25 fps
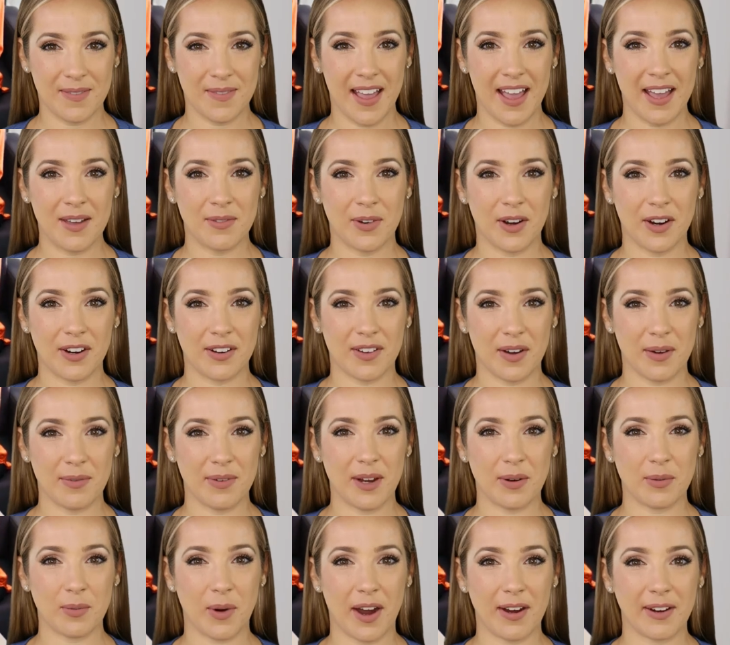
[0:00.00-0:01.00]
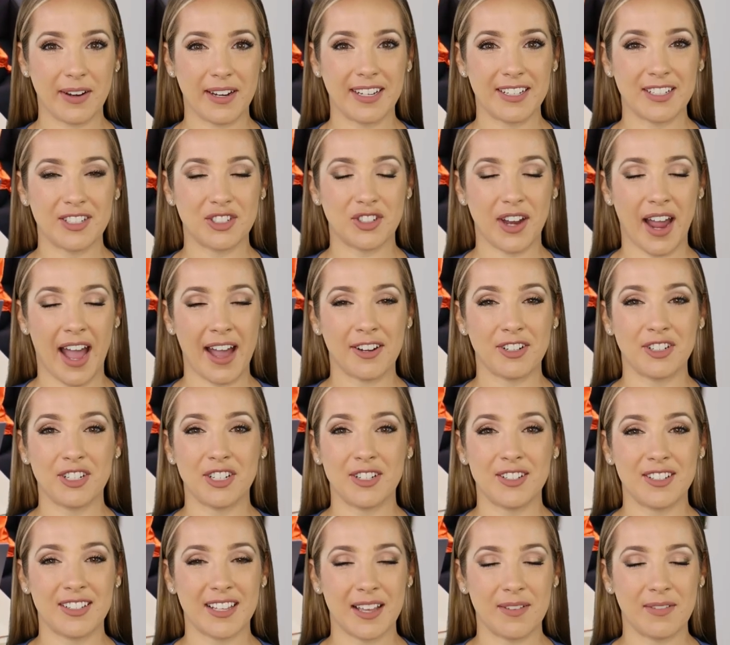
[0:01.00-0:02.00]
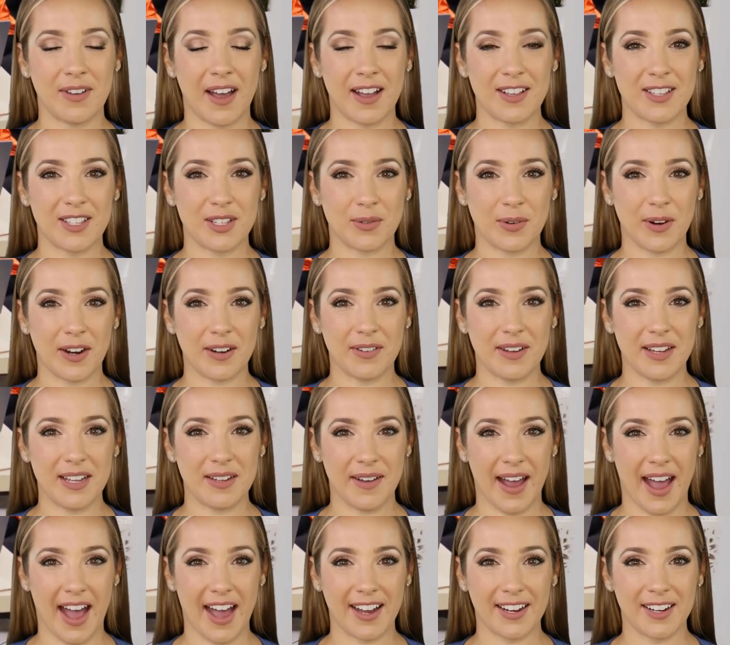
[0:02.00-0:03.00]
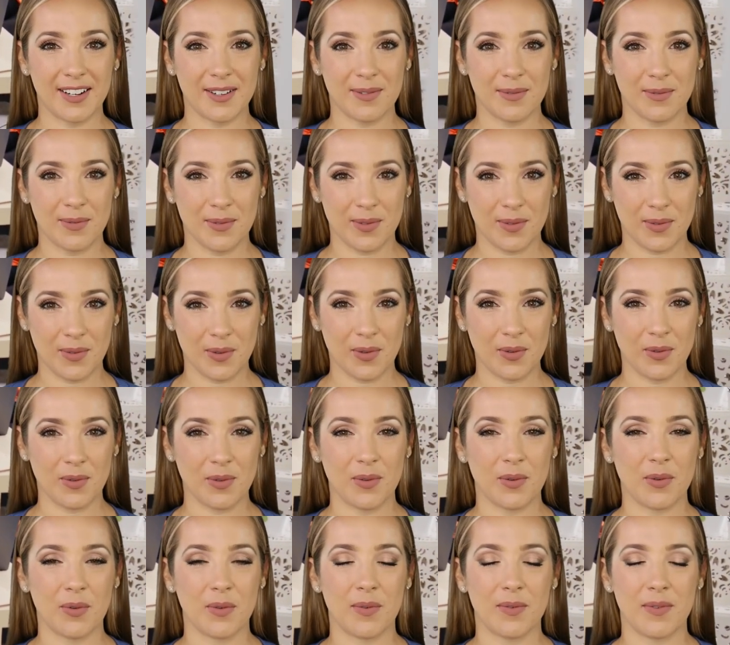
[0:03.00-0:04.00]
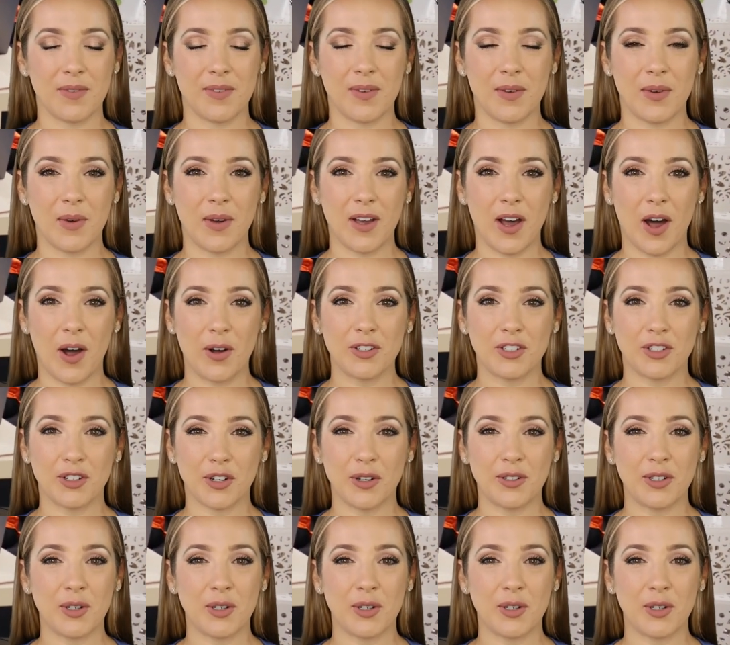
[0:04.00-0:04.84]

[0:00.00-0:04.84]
and learn from their marketing strategies and customer feedback. Cultural